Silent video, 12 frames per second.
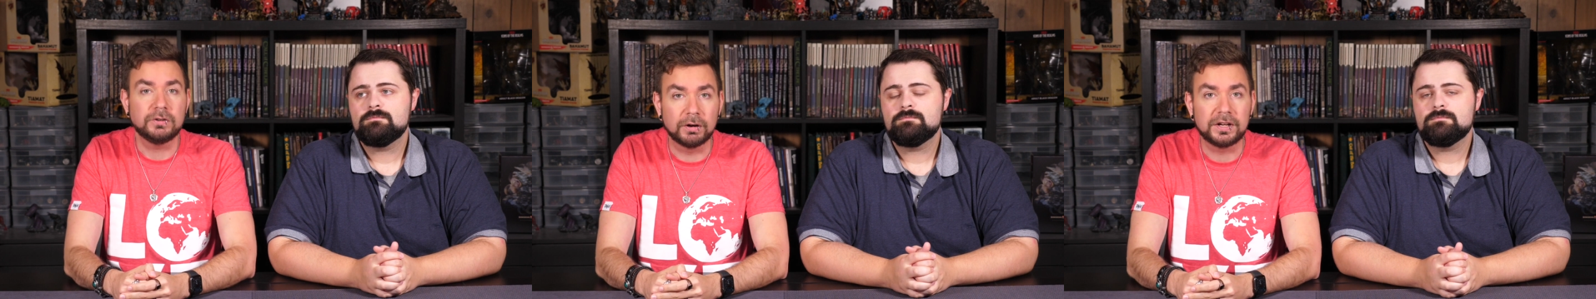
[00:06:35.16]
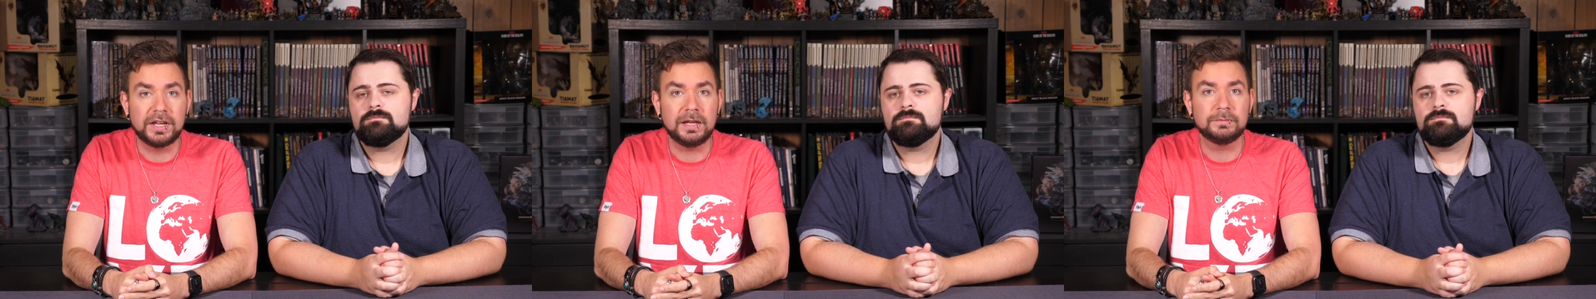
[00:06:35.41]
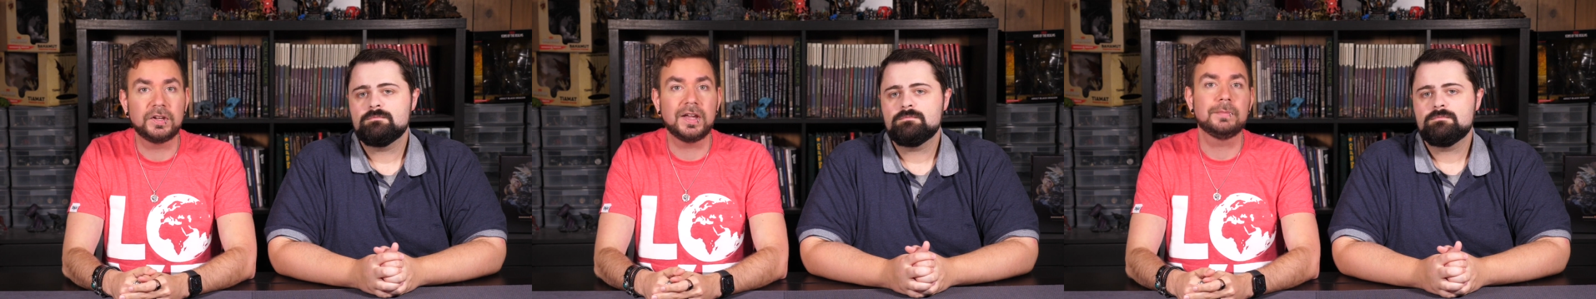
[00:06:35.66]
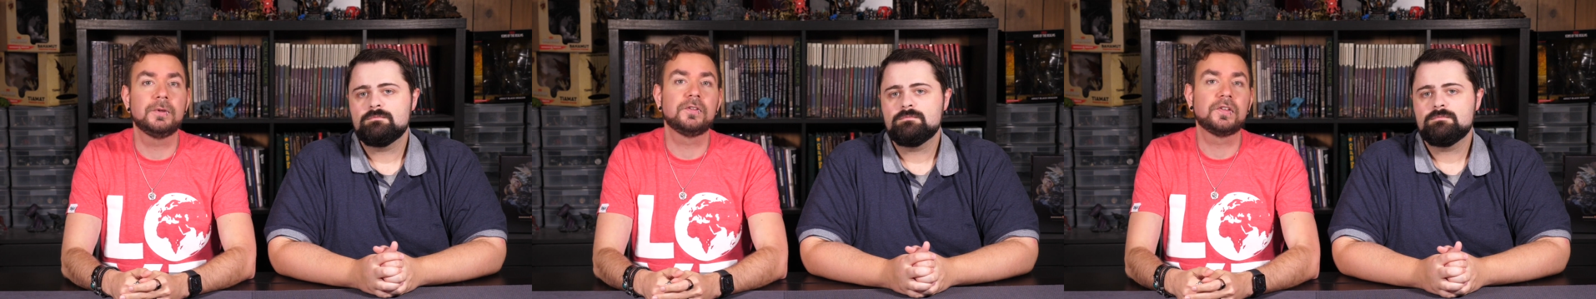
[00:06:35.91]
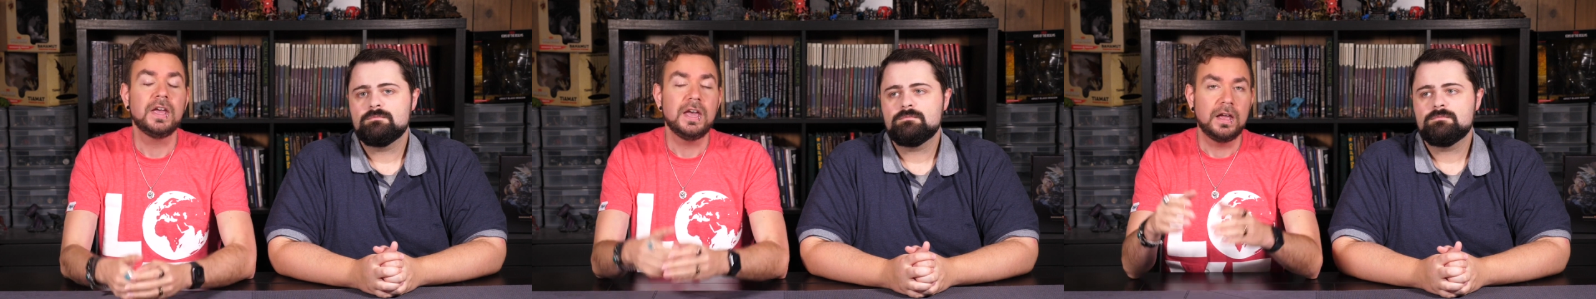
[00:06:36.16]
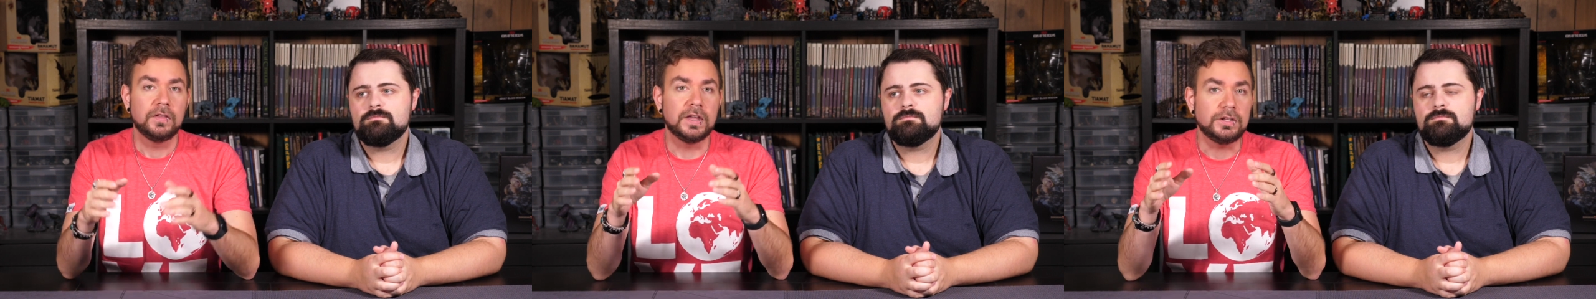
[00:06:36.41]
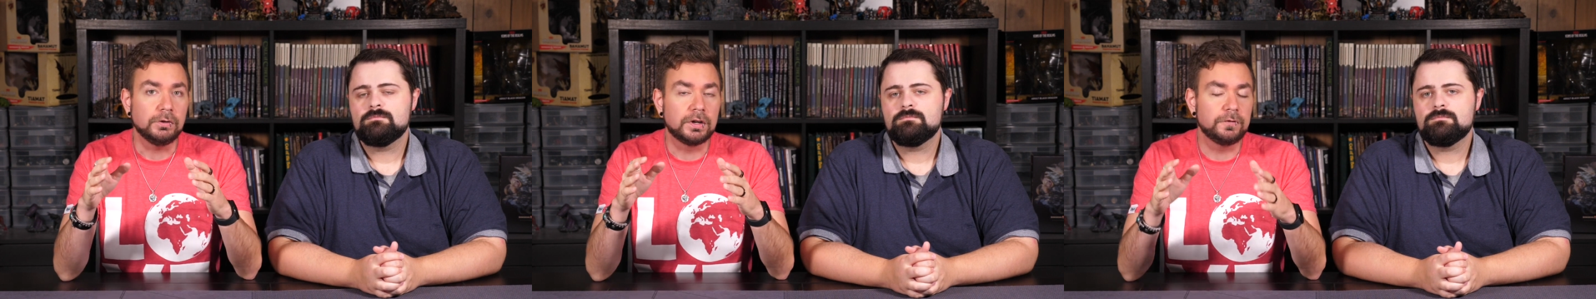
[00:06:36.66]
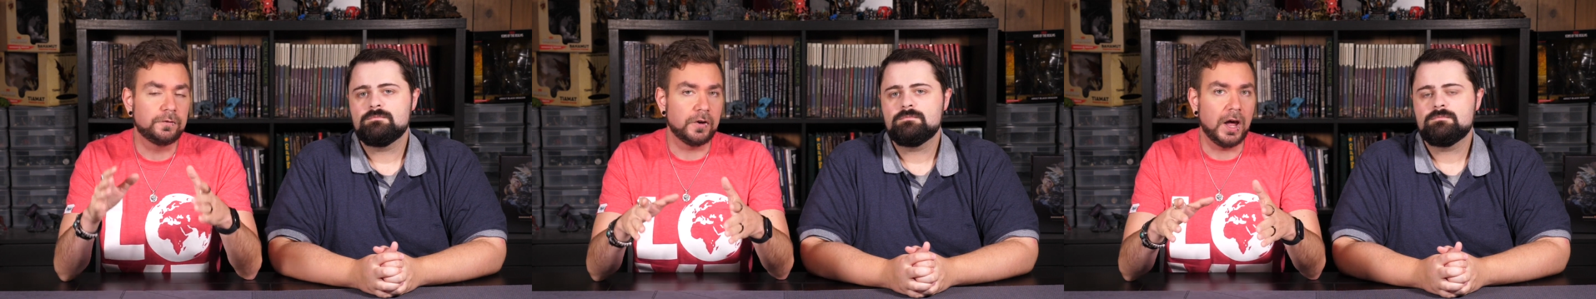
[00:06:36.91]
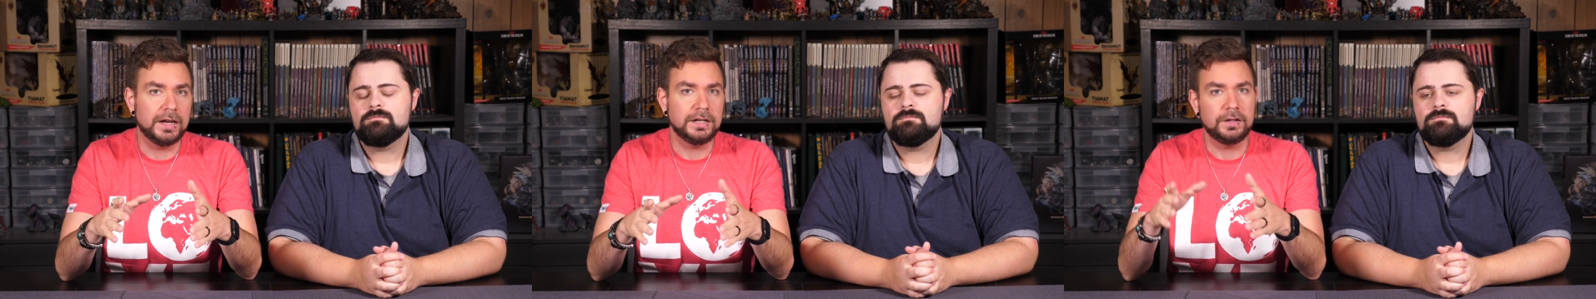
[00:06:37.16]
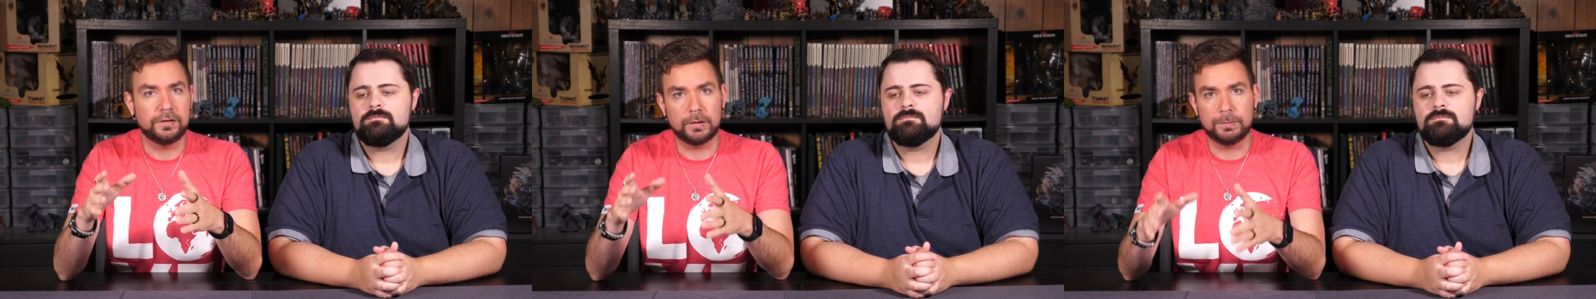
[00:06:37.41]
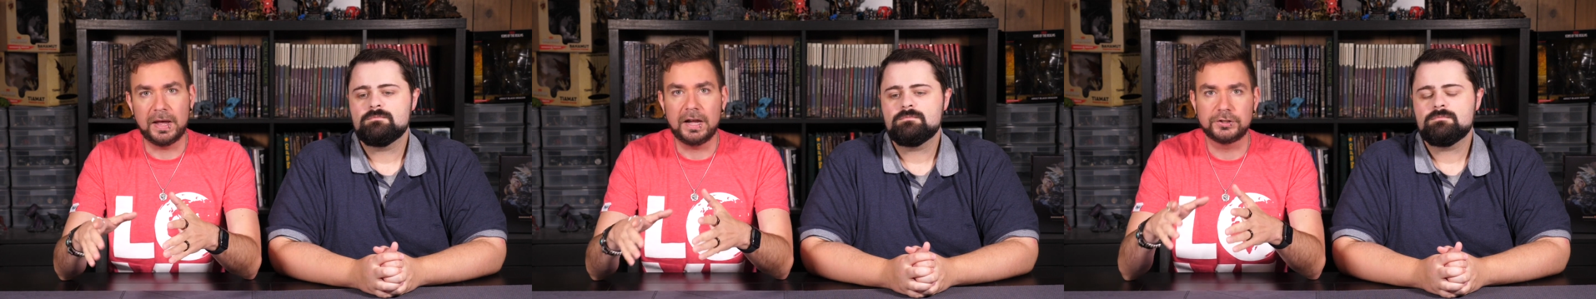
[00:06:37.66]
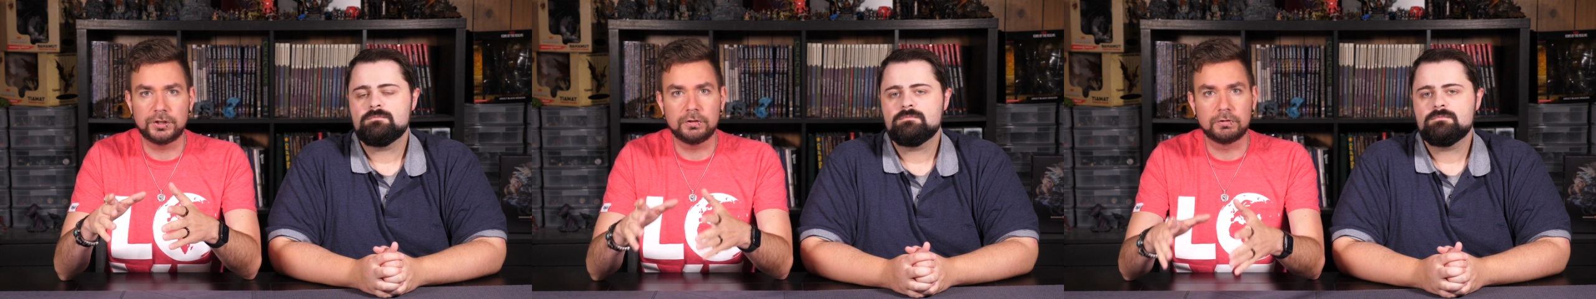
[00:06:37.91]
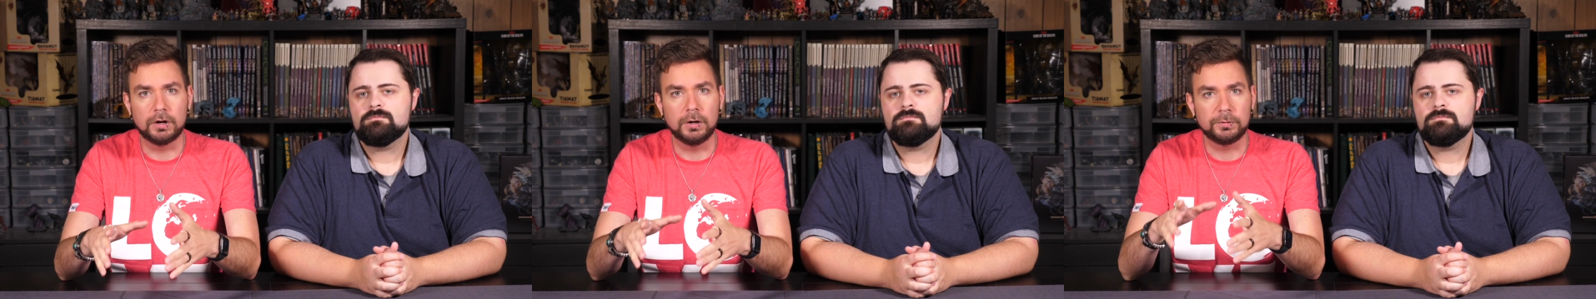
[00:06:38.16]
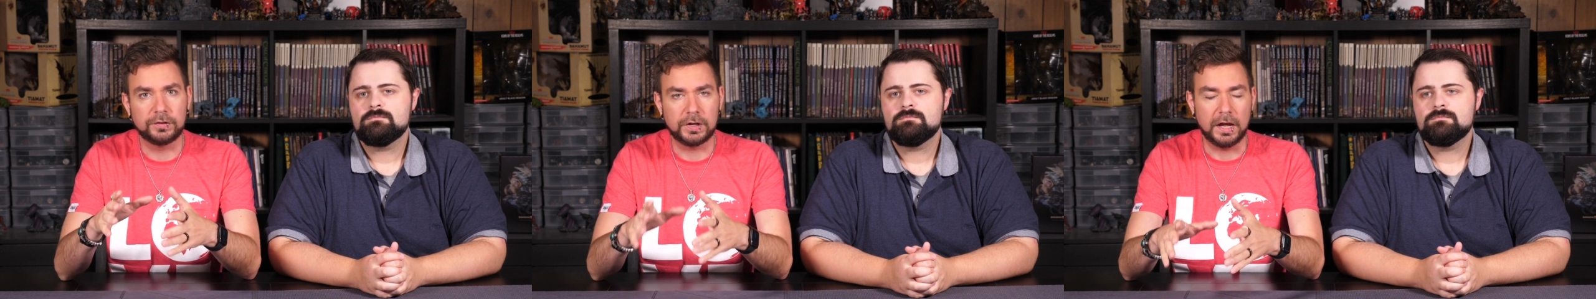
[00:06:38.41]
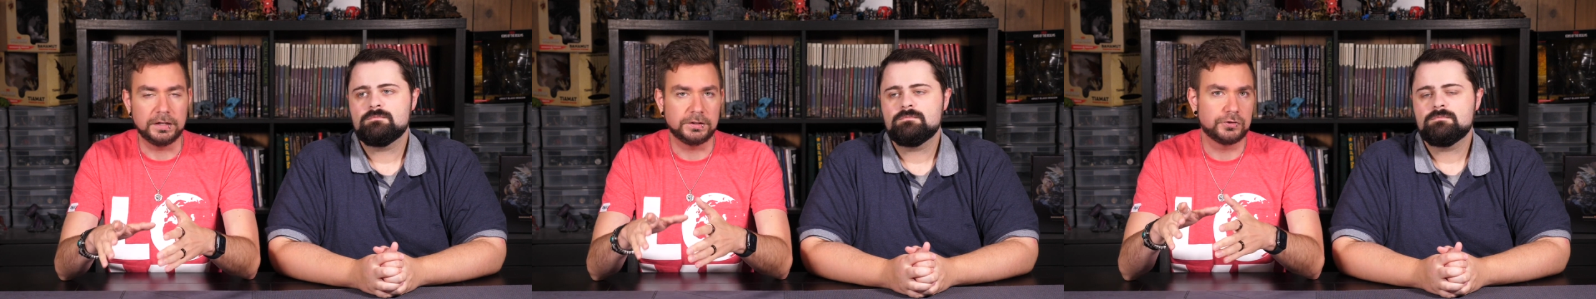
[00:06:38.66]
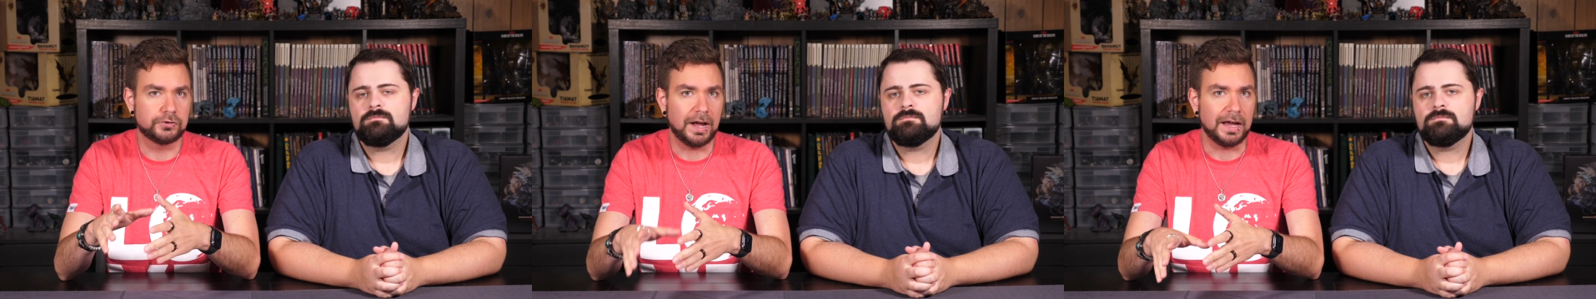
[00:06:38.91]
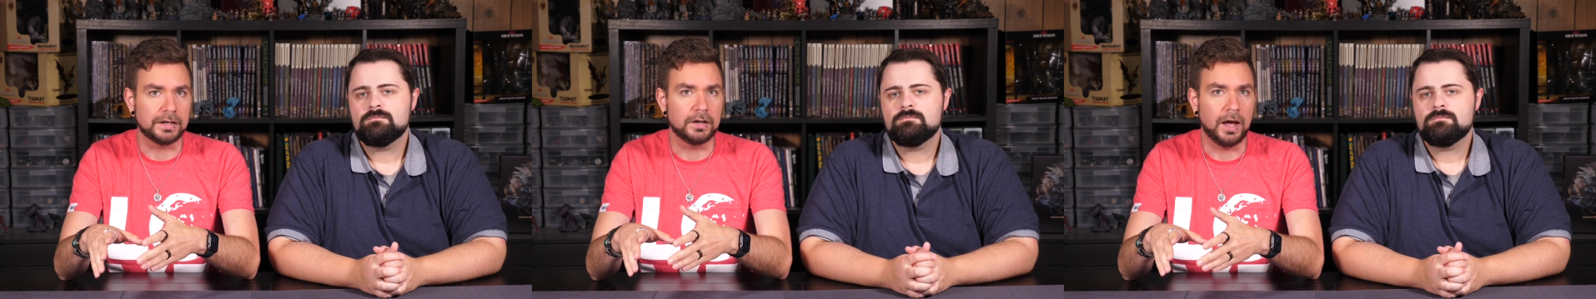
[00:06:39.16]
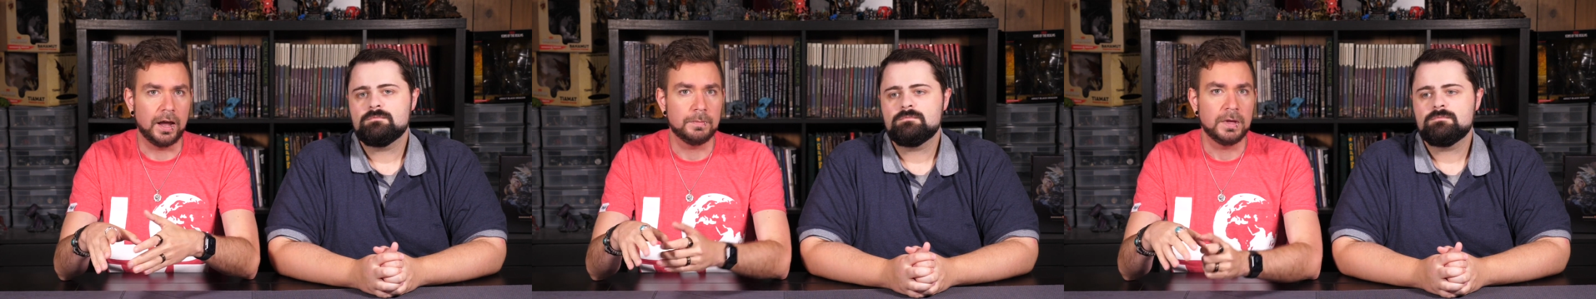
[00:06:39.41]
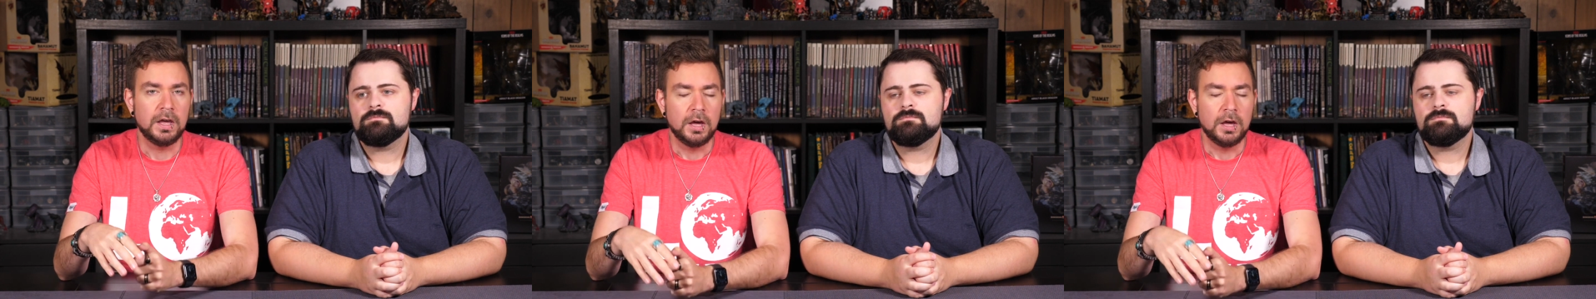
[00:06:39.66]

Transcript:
Speaker 1: your game tables that you can find in Sebastian Crowe's Guide to Drakkenheim.